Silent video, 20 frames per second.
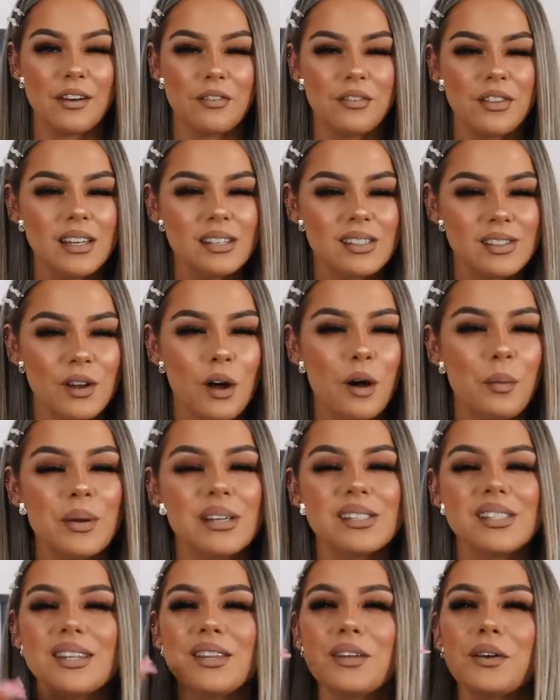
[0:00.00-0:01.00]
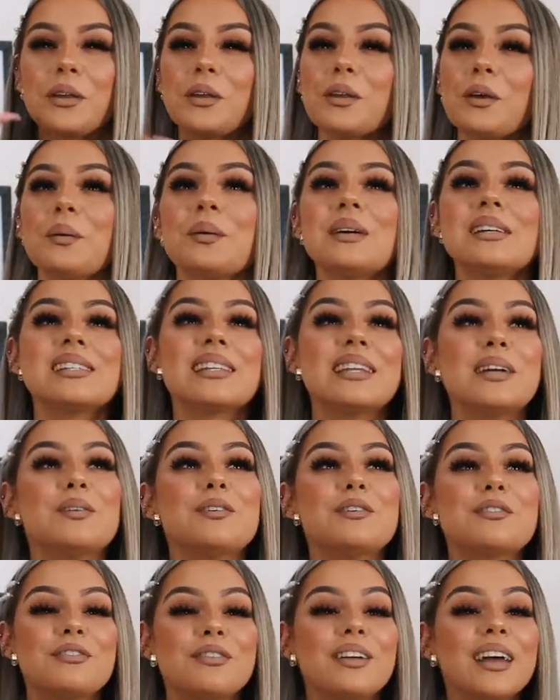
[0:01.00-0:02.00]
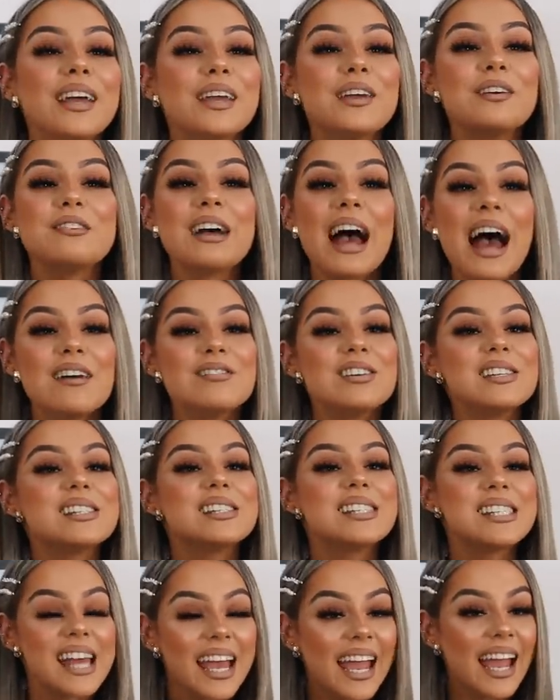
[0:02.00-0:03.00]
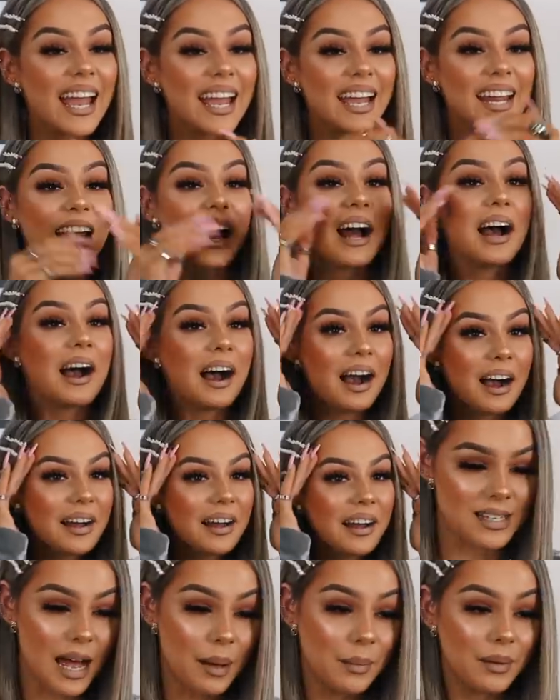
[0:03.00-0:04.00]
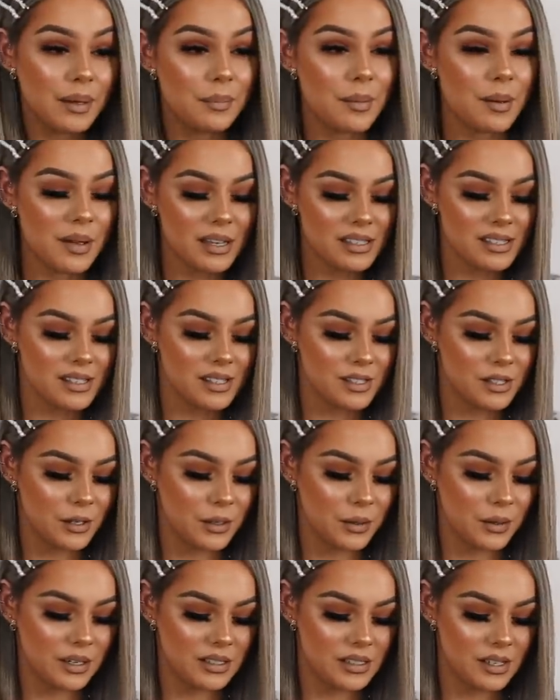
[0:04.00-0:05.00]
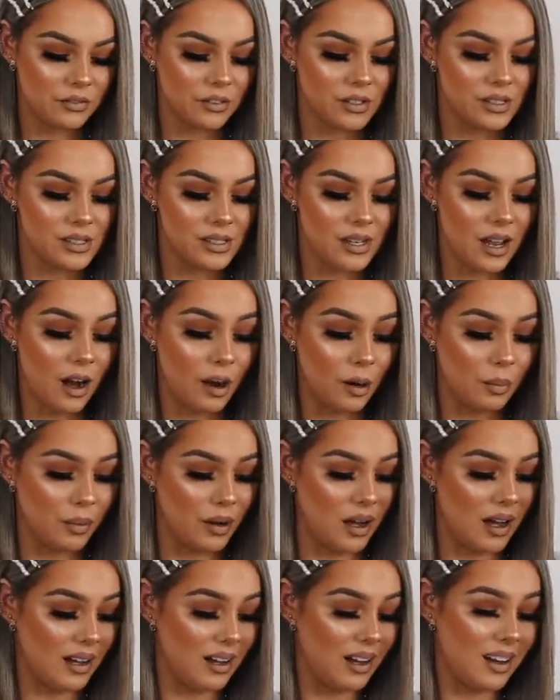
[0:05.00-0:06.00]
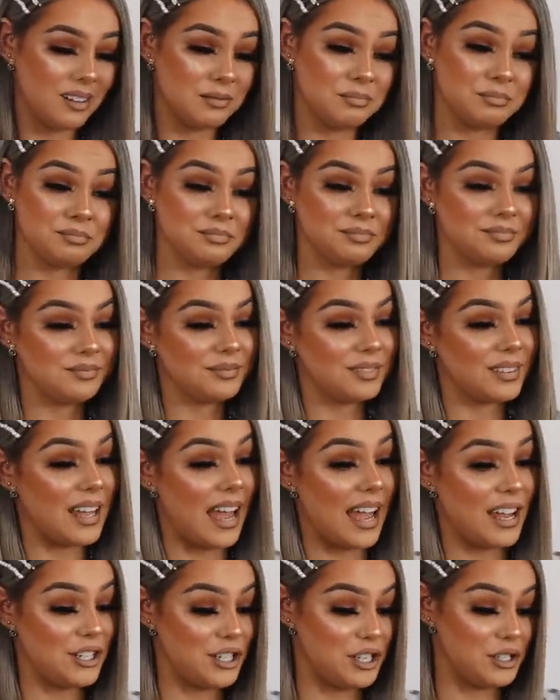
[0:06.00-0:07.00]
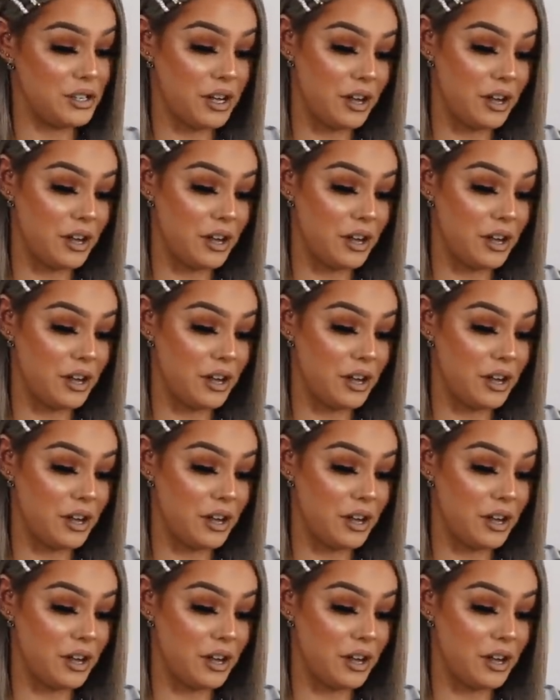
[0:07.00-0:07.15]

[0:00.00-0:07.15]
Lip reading: If this top isn't the cutest little thing you've ever seen. Oh, dabbling my mitts into a different style, but hey, she's